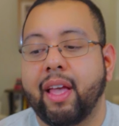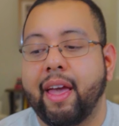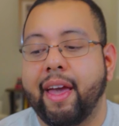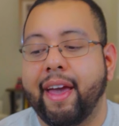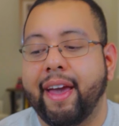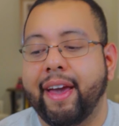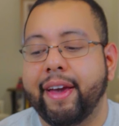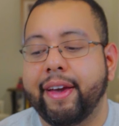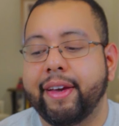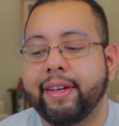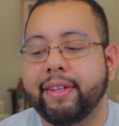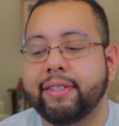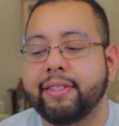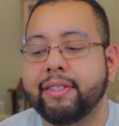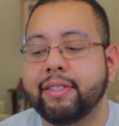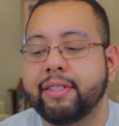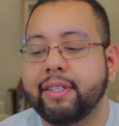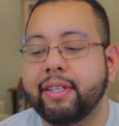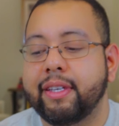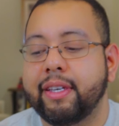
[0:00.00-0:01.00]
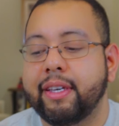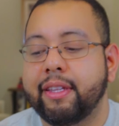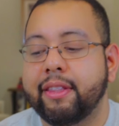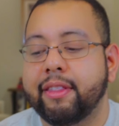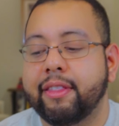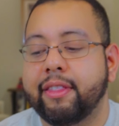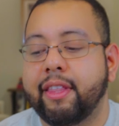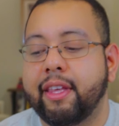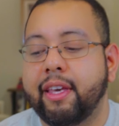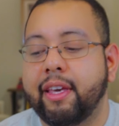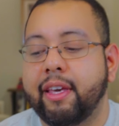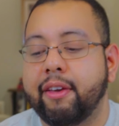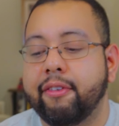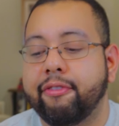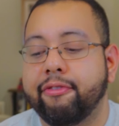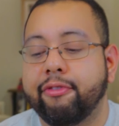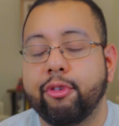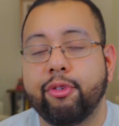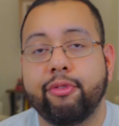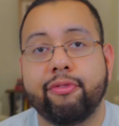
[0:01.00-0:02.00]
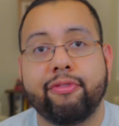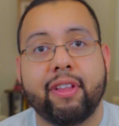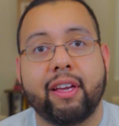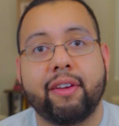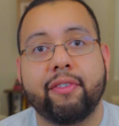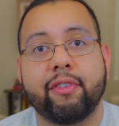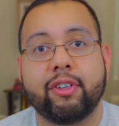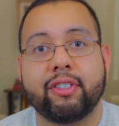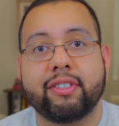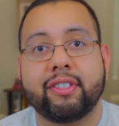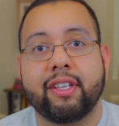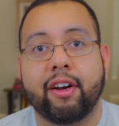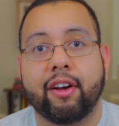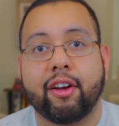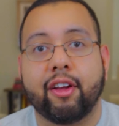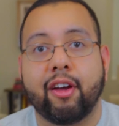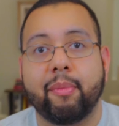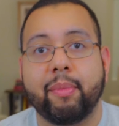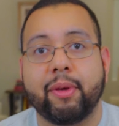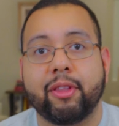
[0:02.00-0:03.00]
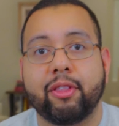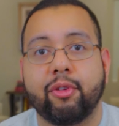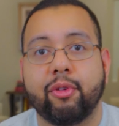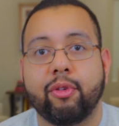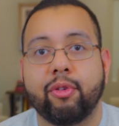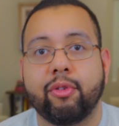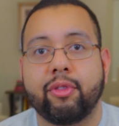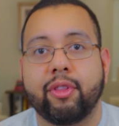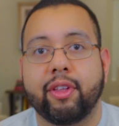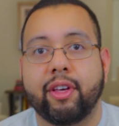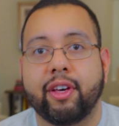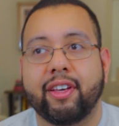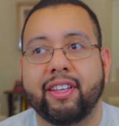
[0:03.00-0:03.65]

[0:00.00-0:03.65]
and the fruit flavors that are coming through,